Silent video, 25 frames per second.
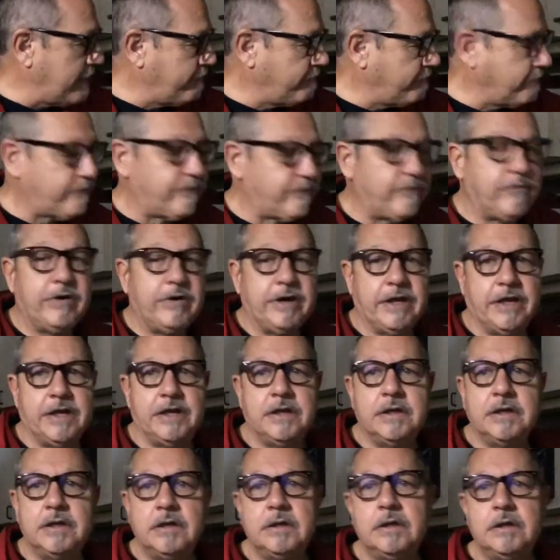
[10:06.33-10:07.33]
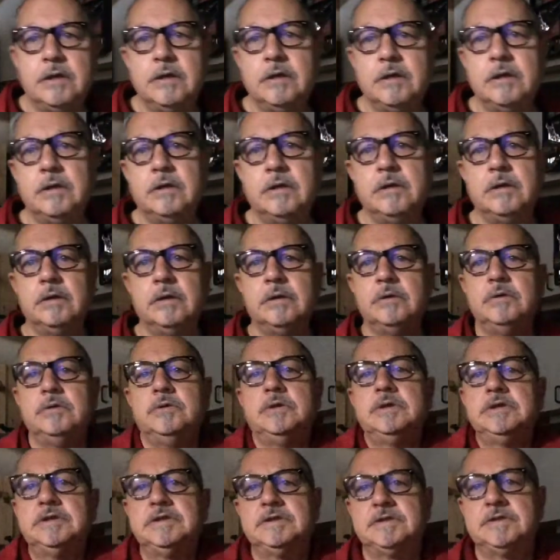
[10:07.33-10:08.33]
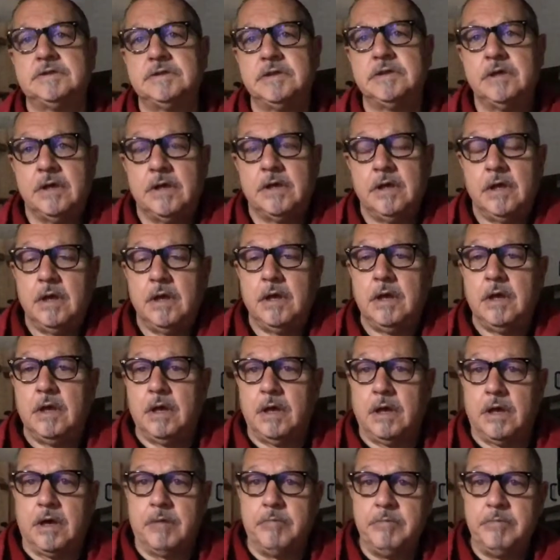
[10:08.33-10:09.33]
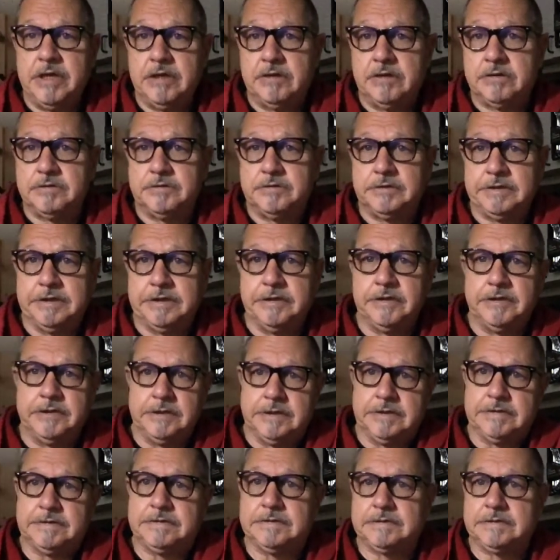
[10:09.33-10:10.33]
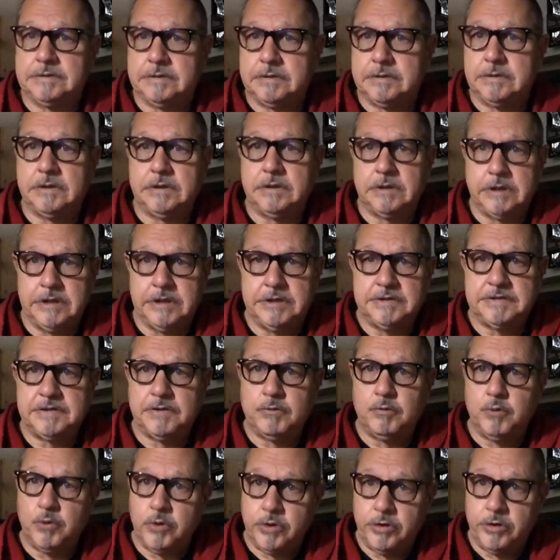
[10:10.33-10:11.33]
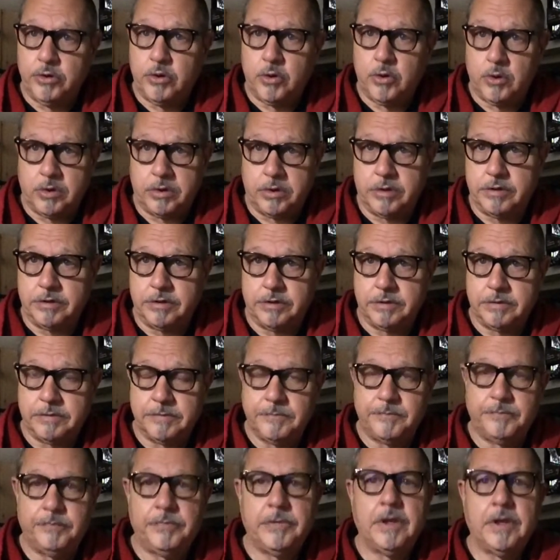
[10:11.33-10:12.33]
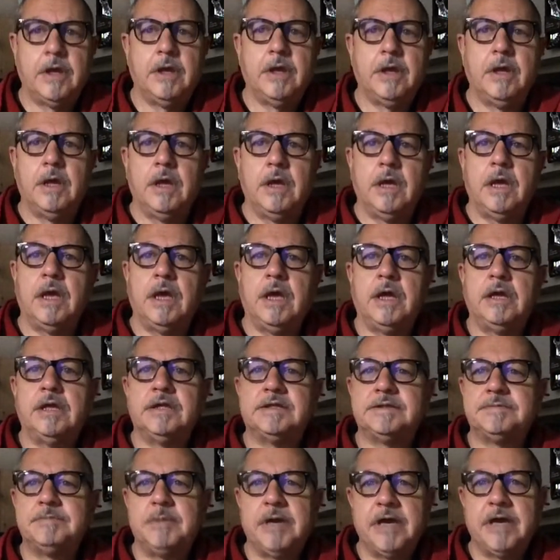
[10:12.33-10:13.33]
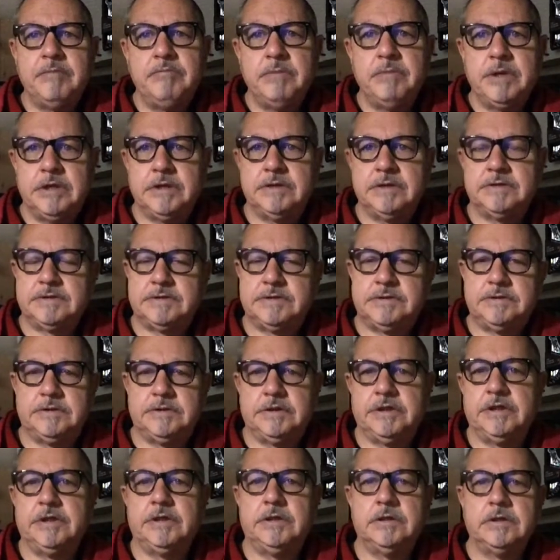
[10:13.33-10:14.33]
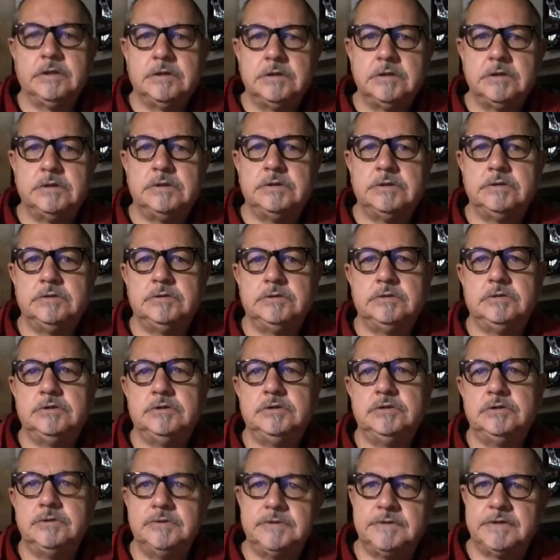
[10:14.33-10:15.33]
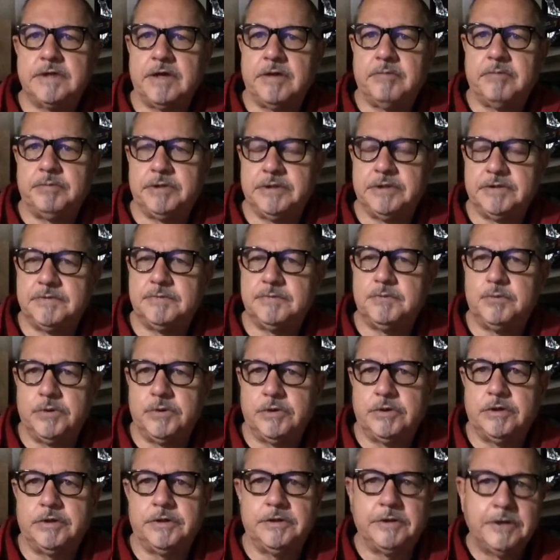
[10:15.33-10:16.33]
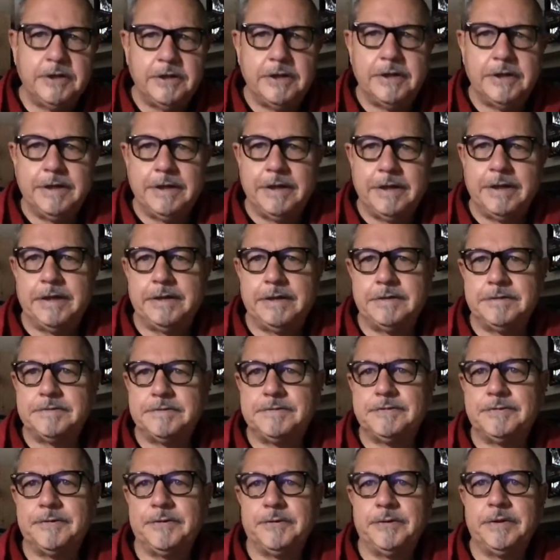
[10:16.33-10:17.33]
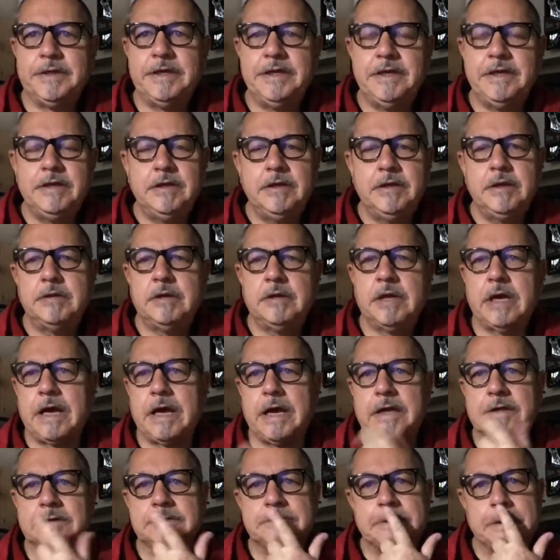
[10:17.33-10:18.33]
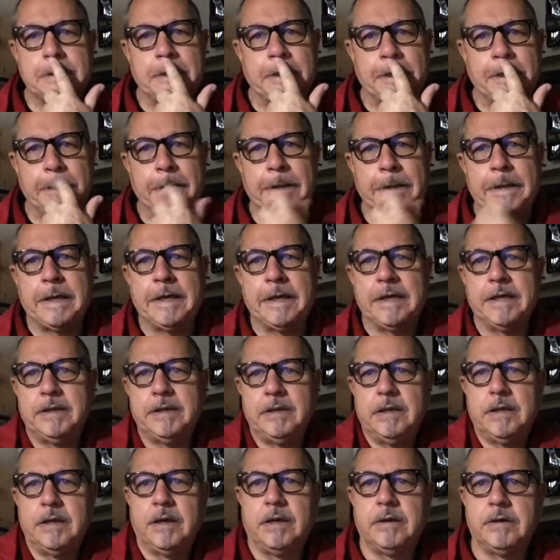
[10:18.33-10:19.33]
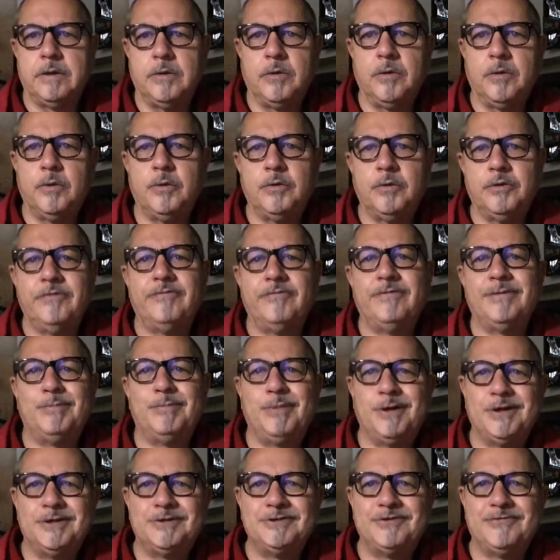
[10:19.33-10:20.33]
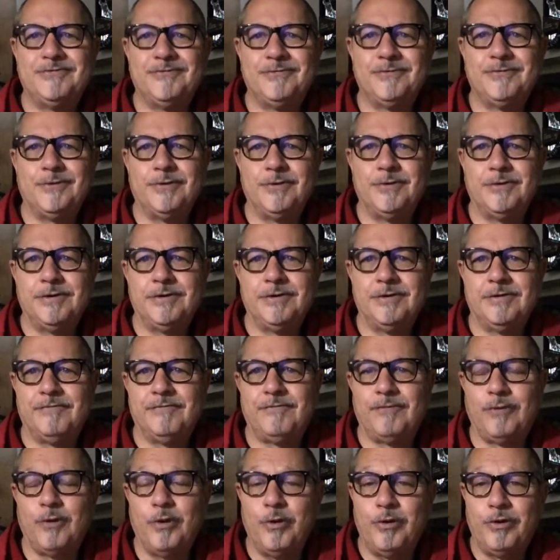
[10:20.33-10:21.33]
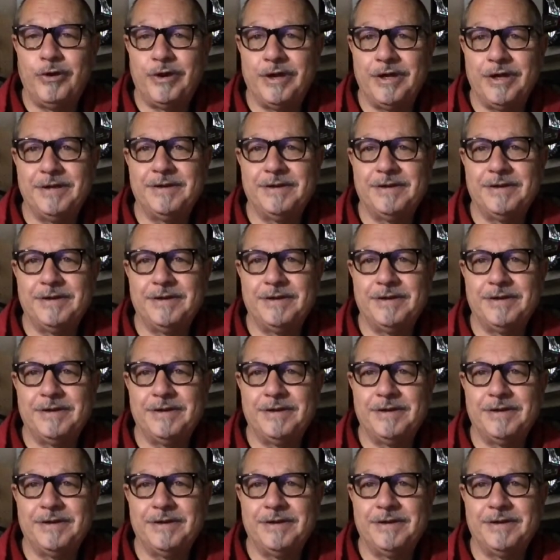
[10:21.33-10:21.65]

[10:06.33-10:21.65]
a friend who is a mental illness. He's a wood hoarder, and it's my ministry to use up his wood. And so he actually had gotten a hold of a bunch of flooring,